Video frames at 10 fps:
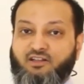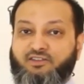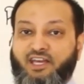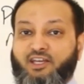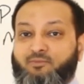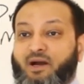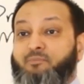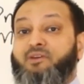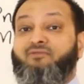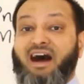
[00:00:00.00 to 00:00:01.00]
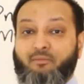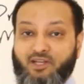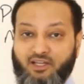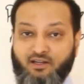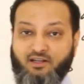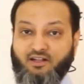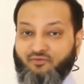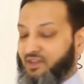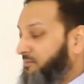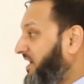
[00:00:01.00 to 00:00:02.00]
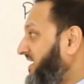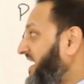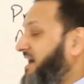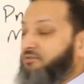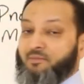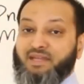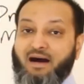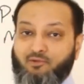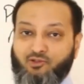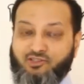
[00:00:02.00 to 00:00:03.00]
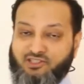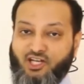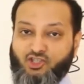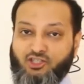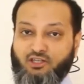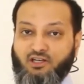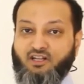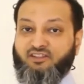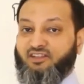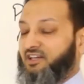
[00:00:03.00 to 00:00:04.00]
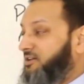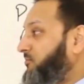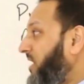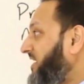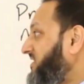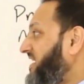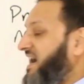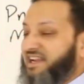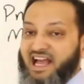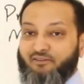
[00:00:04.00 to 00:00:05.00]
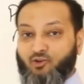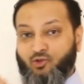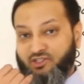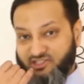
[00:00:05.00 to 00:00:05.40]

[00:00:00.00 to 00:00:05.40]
They might be vomiting. They might have abdominal distension. They might not have a good